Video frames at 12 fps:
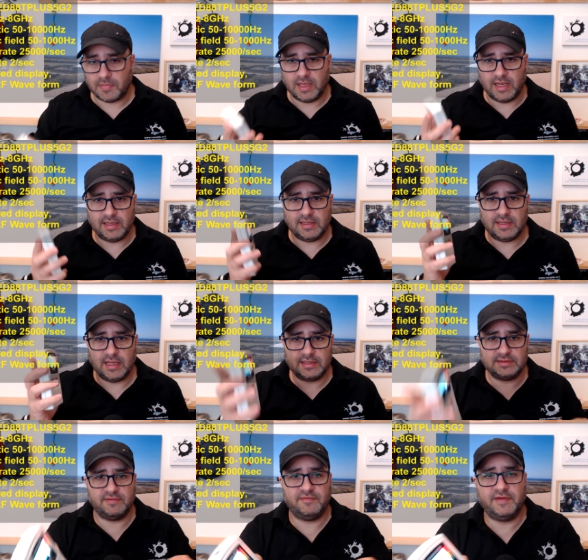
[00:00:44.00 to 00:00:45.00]
and it
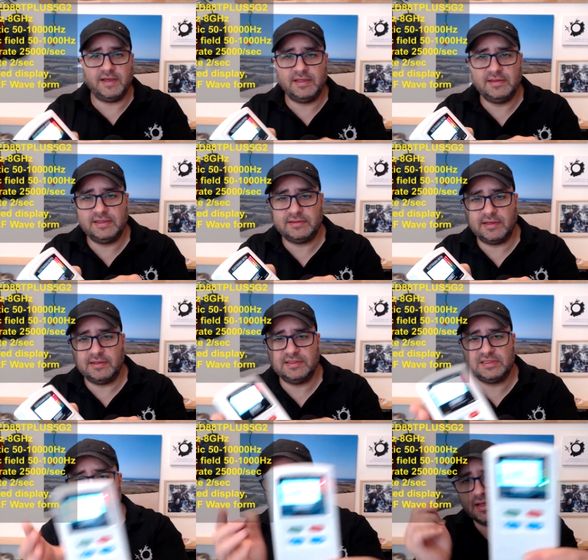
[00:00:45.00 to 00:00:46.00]
has a very detailed
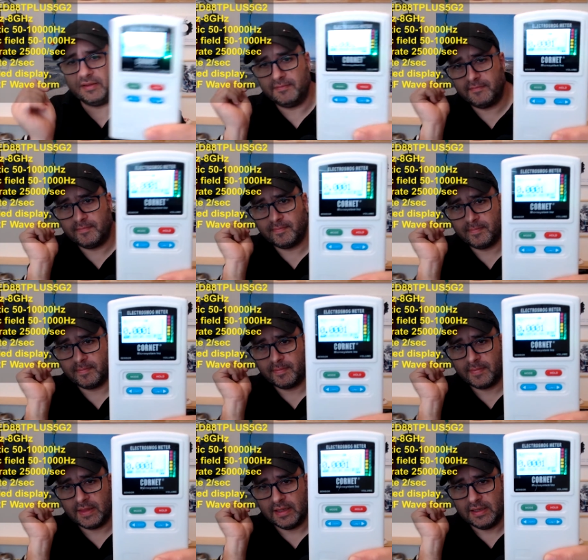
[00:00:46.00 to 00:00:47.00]
display.
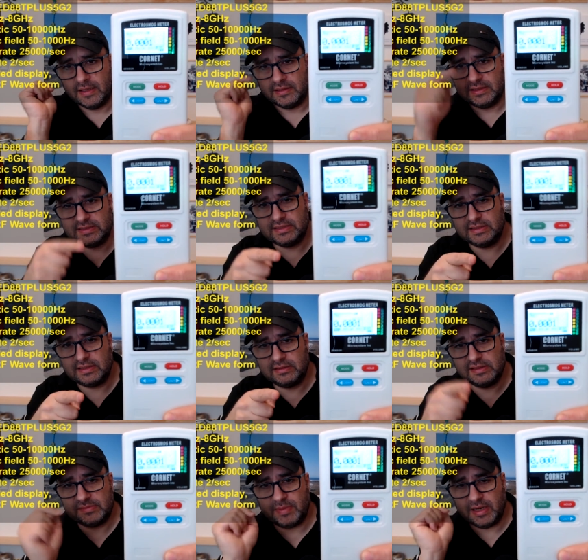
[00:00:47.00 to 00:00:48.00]
This detailed
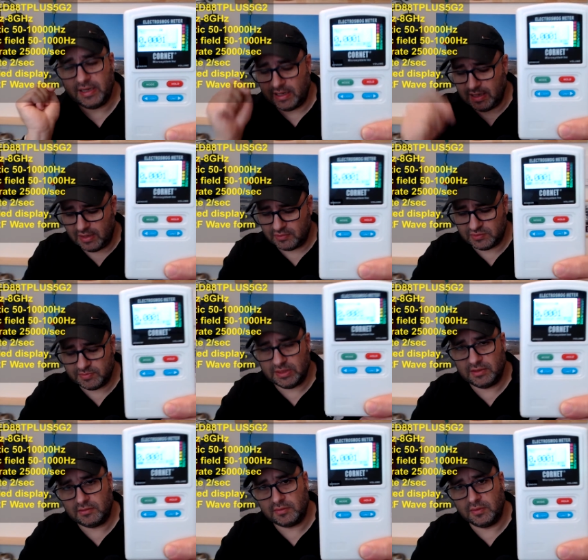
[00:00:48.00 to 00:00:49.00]
display allows
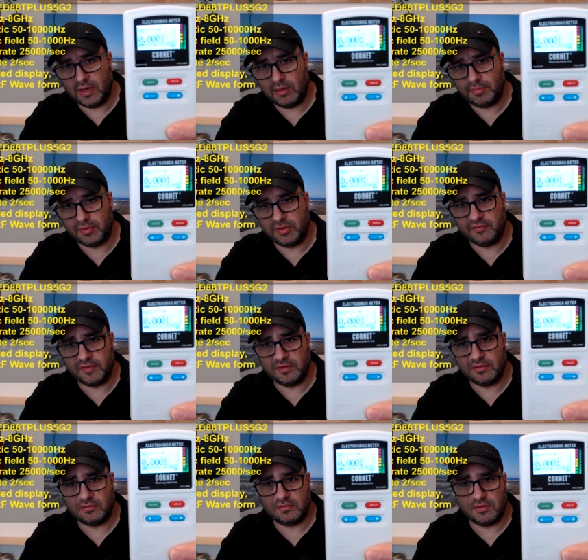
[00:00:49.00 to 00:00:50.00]
me to help you
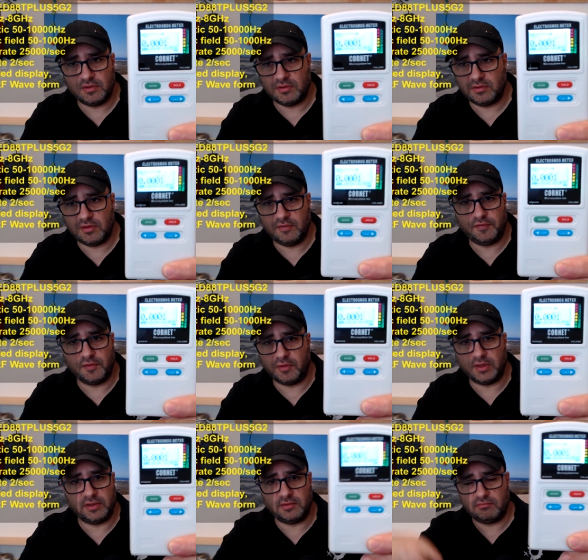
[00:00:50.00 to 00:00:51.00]
even if
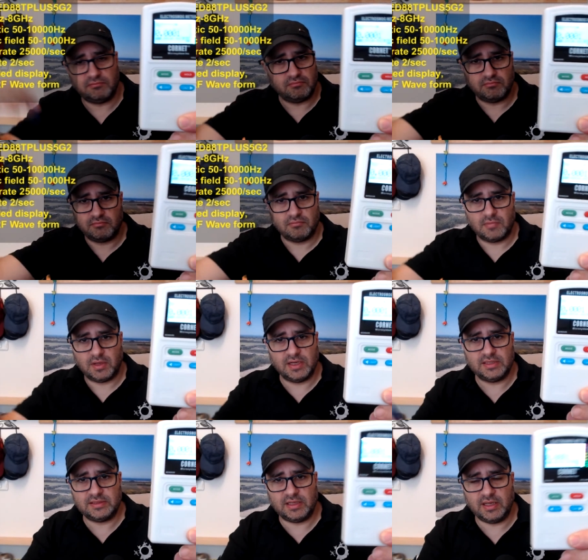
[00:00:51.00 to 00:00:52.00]
you're in a
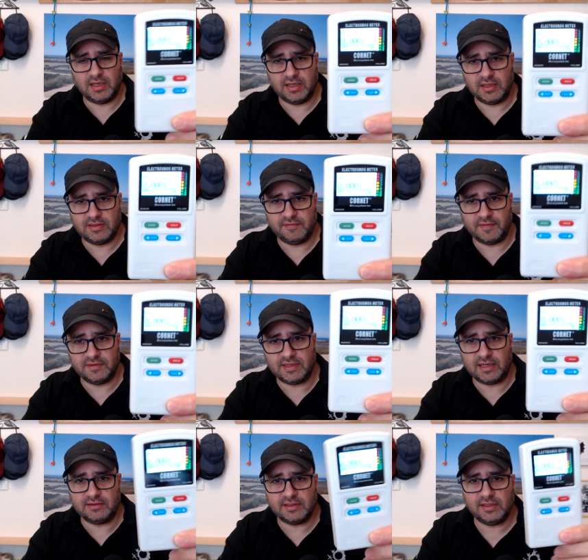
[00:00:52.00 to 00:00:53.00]
uh, different
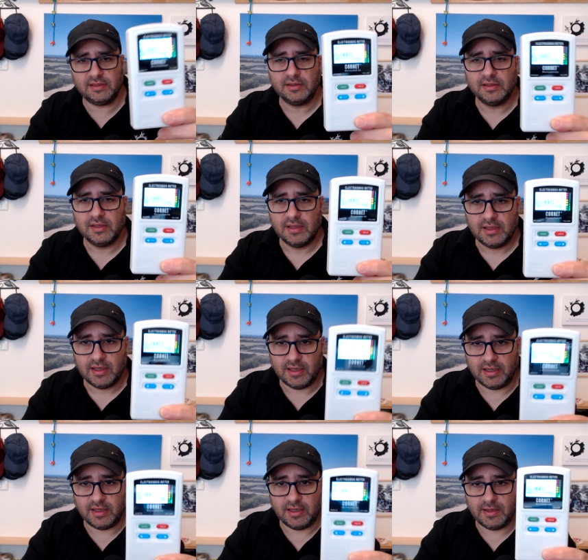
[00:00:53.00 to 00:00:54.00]
country.
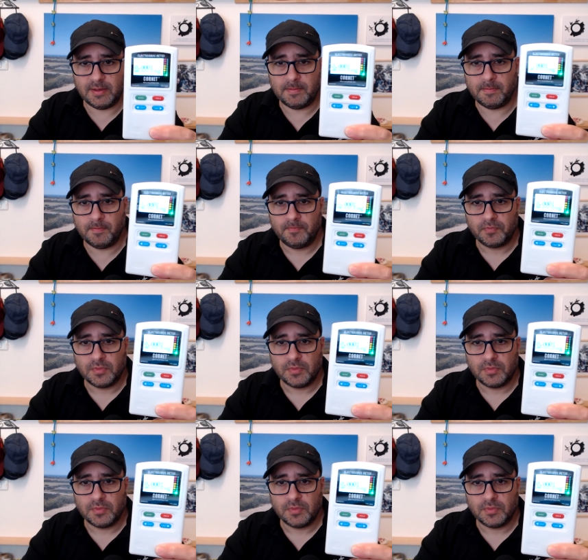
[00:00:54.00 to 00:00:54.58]
Um,